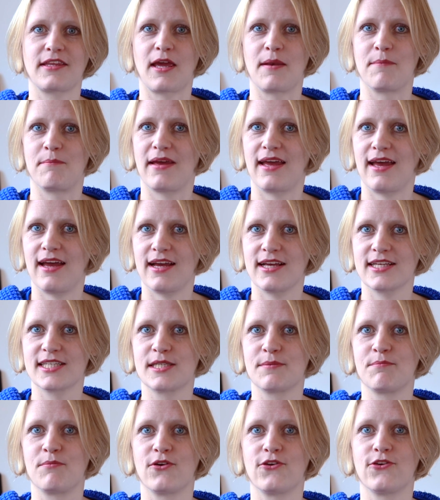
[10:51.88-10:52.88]
can
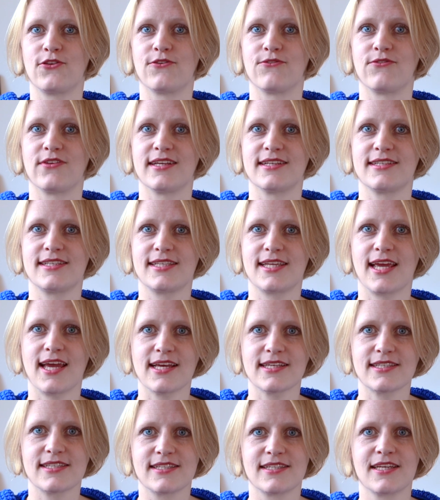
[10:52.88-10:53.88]
pass both of these
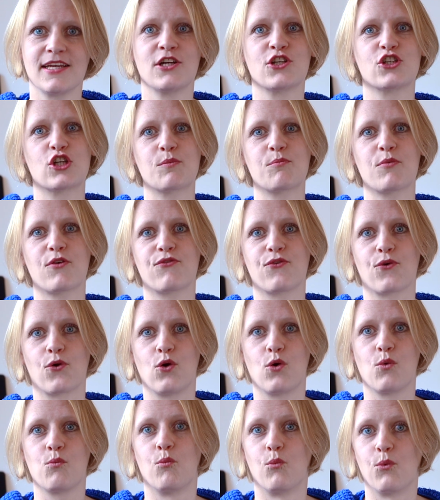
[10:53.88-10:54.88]
tests should
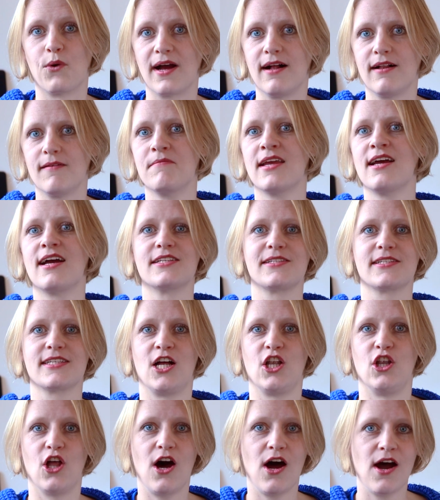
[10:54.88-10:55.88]
perform well
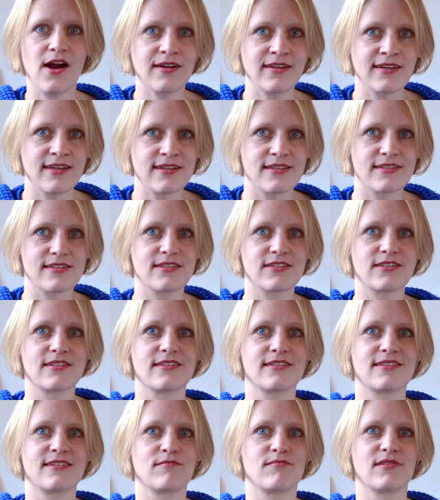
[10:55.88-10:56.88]
as long as the
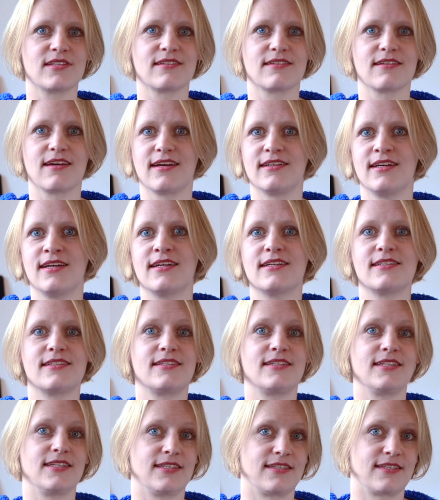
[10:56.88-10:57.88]
system design is
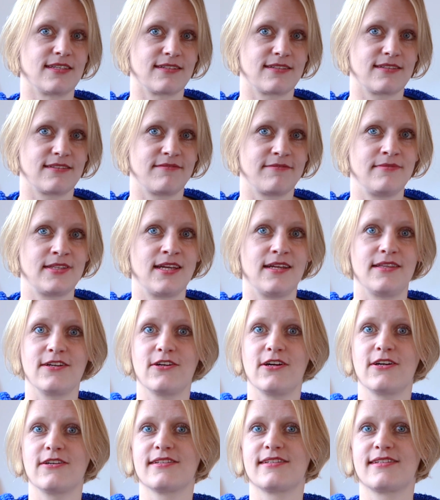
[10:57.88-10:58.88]
decent.
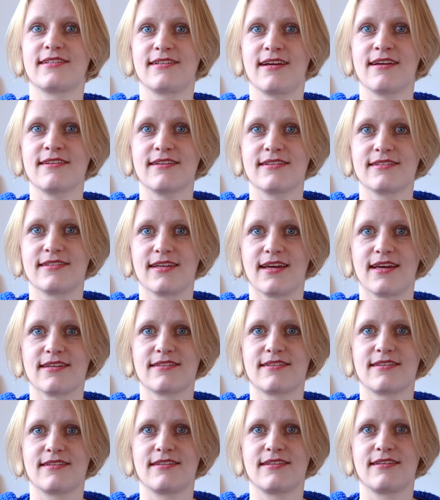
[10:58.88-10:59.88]
There are standard
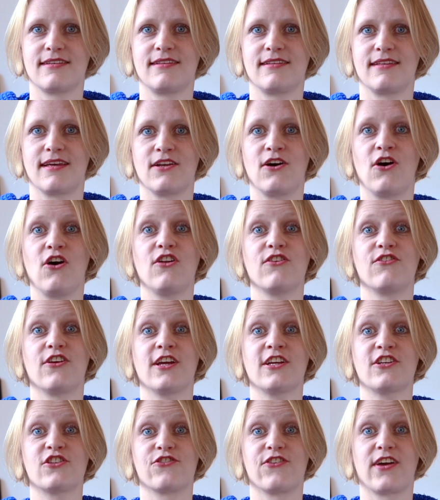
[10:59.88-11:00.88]
tests that all the
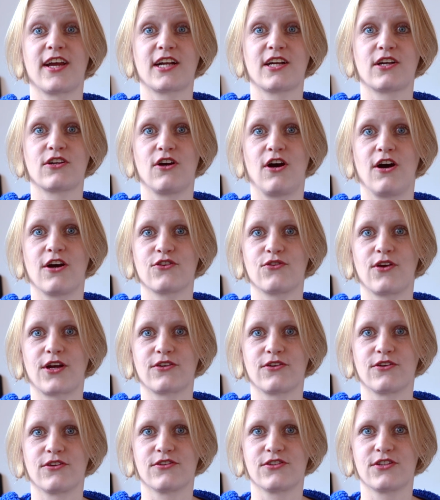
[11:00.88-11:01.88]
H V A C
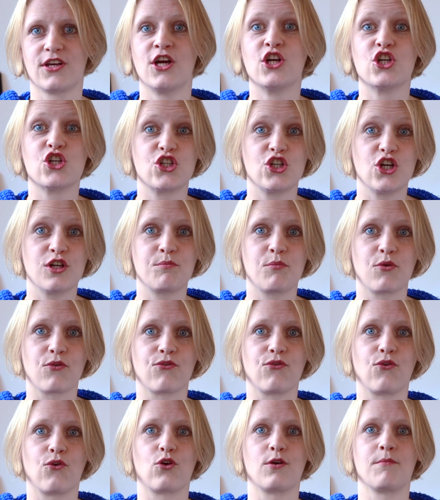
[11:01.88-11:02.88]
contractors should
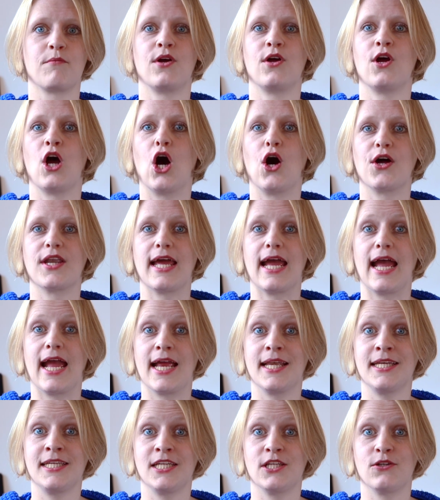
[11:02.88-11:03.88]
perform on
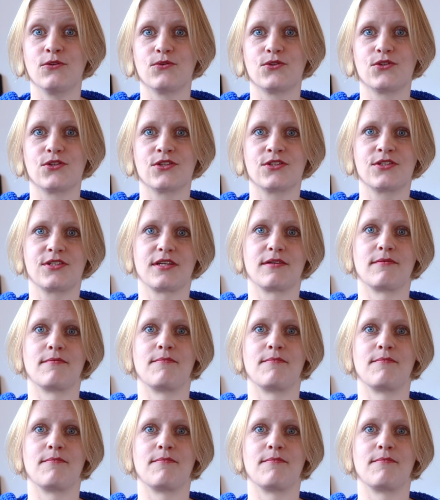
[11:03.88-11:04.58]
any new system,